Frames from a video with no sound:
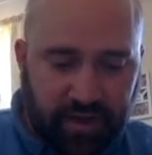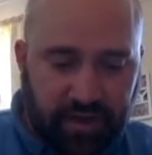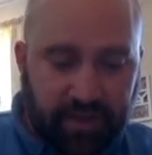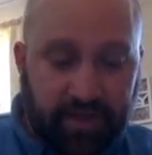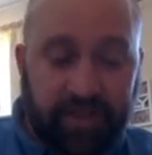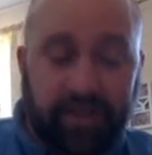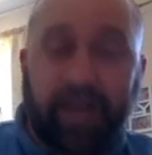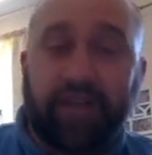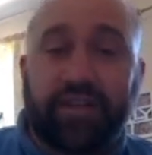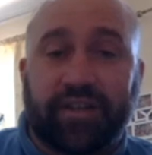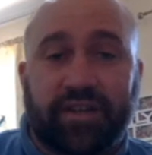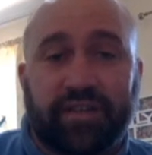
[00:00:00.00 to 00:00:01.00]
The
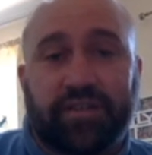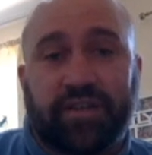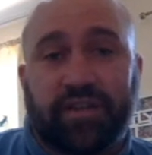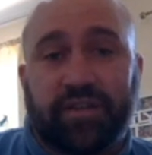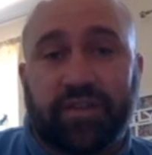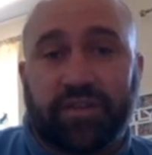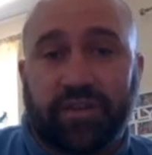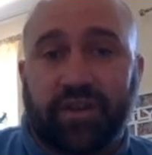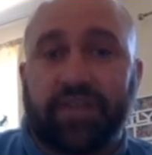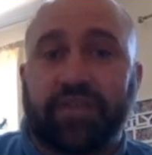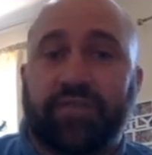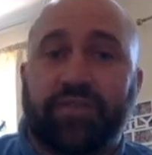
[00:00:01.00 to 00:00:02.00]
changes in the
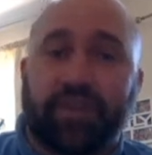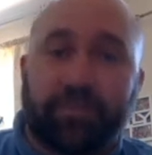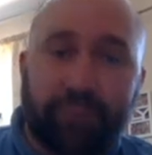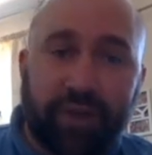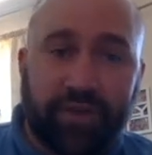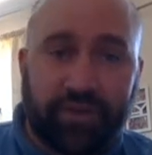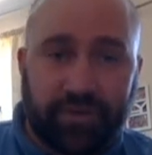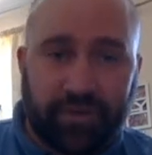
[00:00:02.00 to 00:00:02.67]
scientific method.